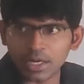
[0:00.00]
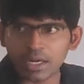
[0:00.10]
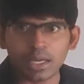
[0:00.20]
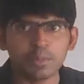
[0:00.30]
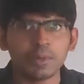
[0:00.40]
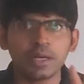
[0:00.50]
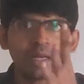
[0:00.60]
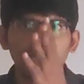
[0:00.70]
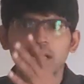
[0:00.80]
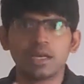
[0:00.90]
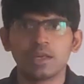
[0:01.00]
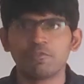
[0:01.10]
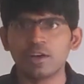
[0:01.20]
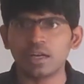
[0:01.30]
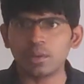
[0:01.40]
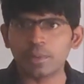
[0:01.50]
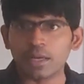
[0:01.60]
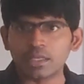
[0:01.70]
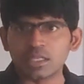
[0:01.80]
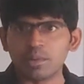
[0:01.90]
data immediately. Definitely,
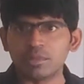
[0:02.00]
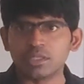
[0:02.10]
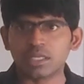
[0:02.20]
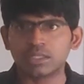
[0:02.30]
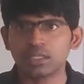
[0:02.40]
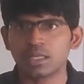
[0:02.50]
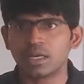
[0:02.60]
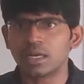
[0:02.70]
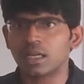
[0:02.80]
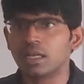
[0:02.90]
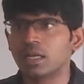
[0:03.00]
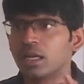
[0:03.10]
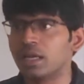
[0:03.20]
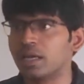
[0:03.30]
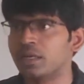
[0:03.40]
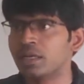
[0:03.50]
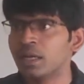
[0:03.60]
because I am discussing the data link layer,